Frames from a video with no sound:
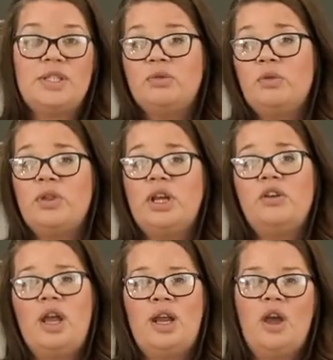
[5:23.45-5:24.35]
It's still North
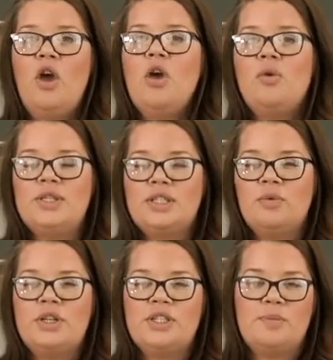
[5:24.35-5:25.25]
Carolina. We
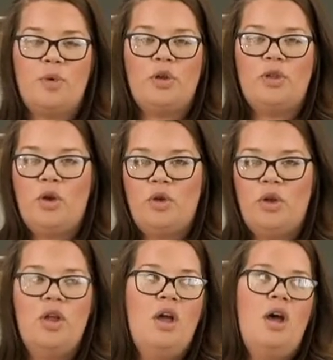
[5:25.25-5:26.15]
still want to support
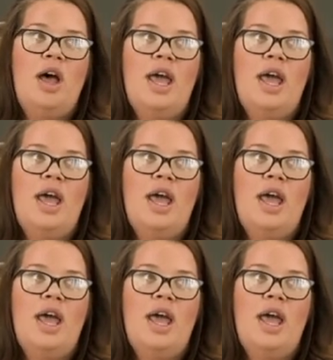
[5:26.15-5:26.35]
local,